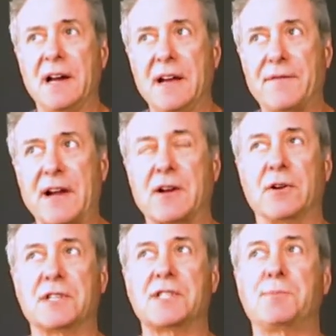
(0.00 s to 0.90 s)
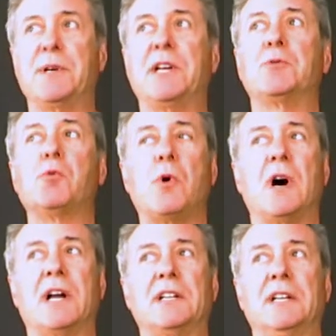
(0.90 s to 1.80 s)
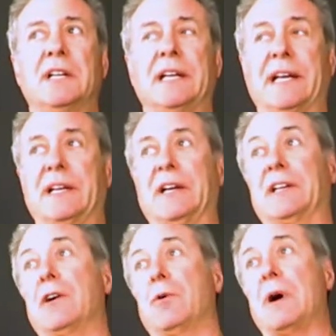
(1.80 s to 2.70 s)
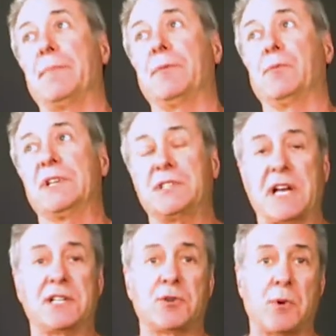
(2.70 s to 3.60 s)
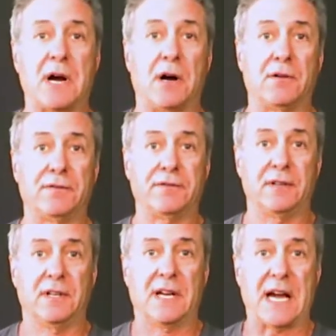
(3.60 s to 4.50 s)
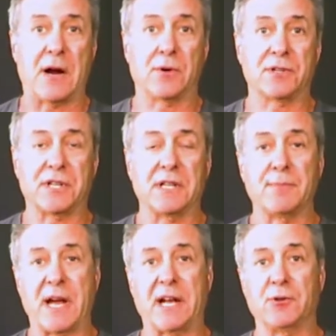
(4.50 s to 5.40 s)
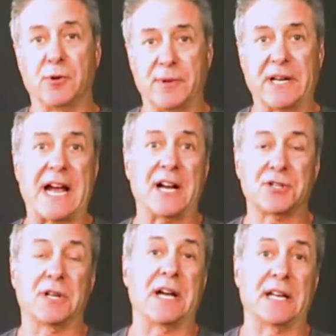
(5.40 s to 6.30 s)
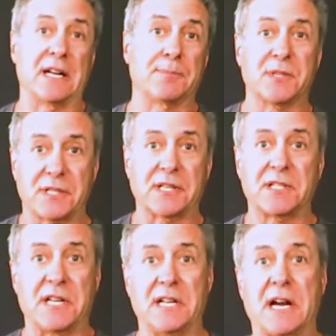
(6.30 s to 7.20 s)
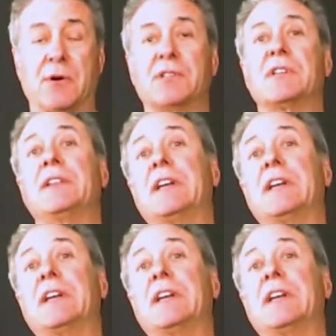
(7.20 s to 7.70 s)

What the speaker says: If I go to speed 1, it can go up, we say 12 hours in the manual, but actually I get up to 16 hours, and